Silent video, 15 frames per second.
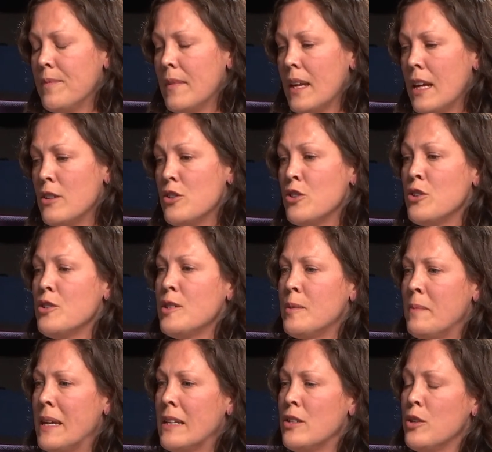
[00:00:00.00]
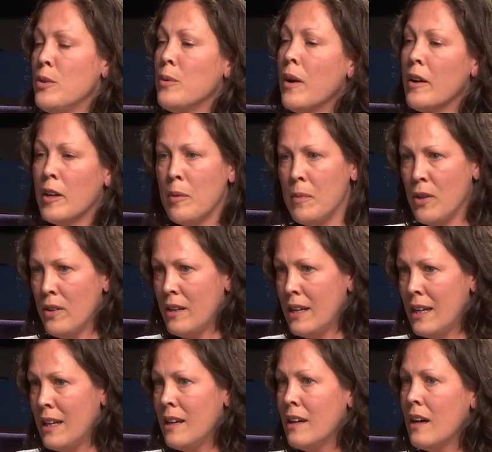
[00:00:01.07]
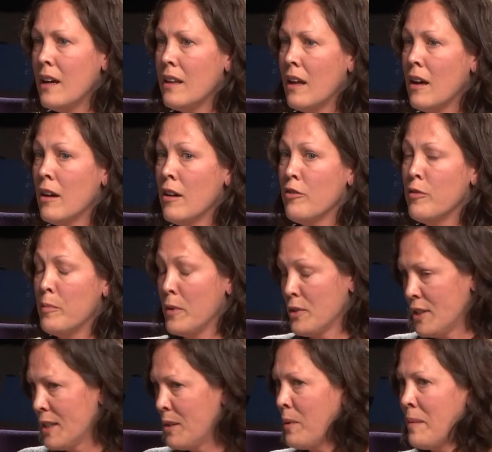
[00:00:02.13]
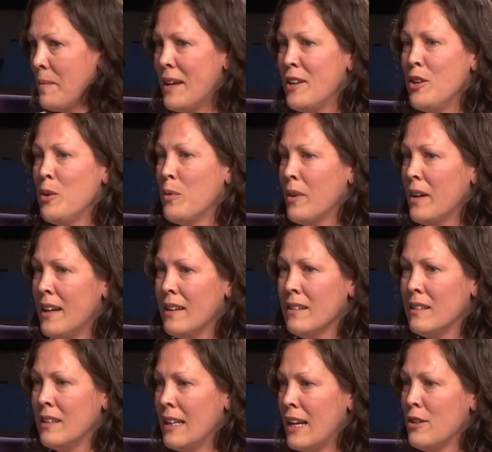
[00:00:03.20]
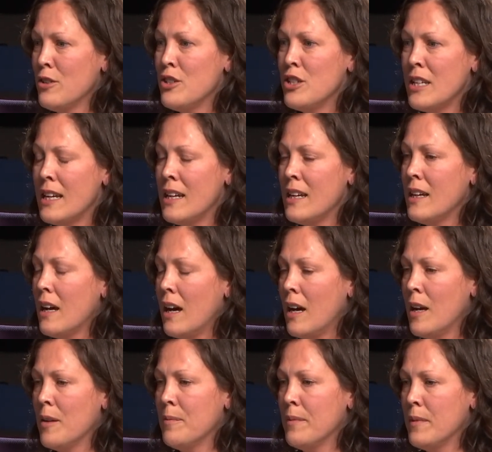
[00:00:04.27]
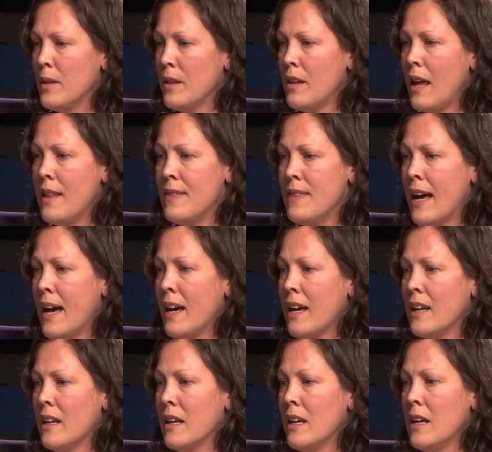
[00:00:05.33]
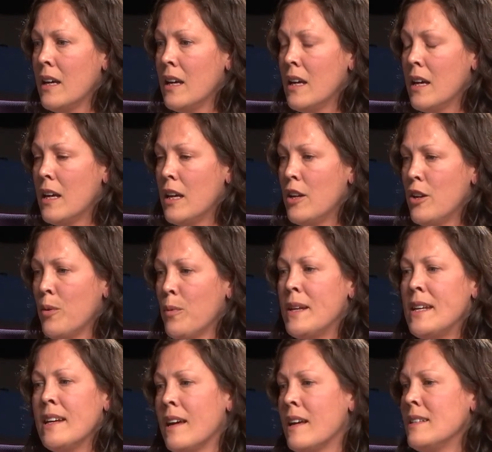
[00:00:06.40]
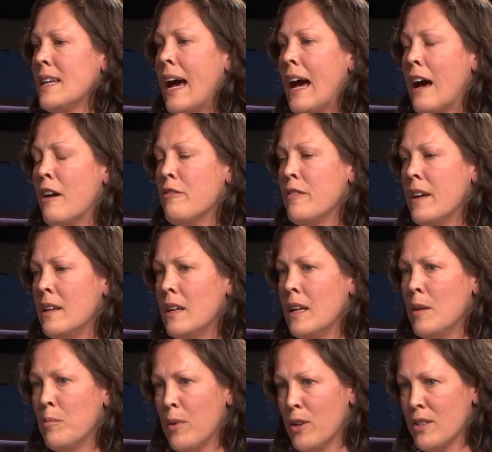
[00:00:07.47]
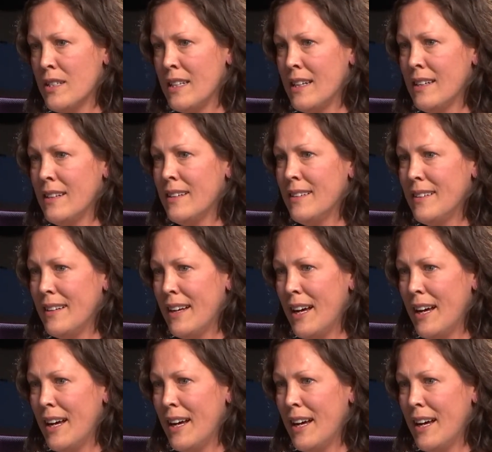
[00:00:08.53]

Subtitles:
introduced me to a community of mostly women who are in clean energy, and that, we didn't get to have an in-person